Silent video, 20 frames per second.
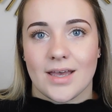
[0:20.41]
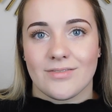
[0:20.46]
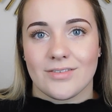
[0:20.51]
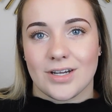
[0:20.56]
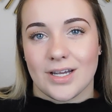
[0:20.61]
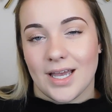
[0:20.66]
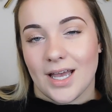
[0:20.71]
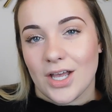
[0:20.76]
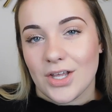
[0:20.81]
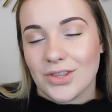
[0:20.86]

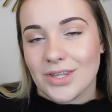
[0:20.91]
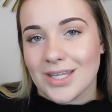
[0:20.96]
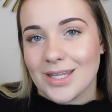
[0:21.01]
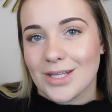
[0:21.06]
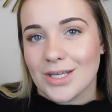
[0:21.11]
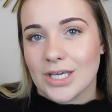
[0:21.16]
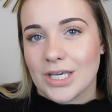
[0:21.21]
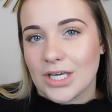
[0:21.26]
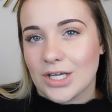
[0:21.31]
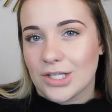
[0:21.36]
very healthy
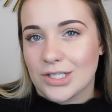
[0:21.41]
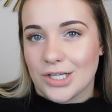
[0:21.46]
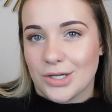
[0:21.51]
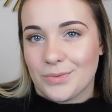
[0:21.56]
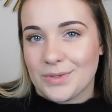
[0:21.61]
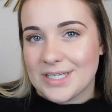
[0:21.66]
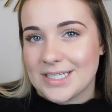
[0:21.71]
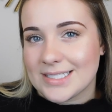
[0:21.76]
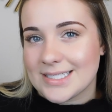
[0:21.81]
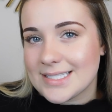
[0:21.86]
looking,
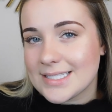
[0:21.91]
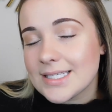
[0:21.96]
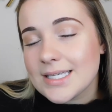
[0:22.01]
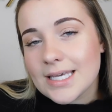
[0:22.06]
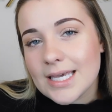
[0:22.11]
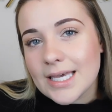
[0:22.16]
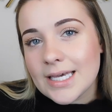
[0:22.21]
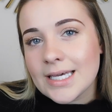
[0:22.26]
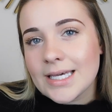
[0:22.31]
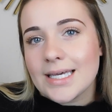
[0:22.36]
glowing
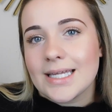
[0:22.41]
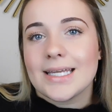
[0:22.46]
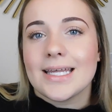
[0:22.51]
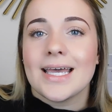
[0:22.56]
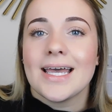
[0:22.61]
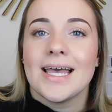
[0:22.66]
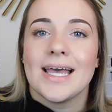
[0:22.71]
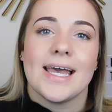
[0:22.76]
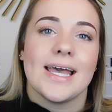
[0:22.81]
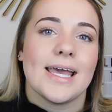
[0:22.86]
skin,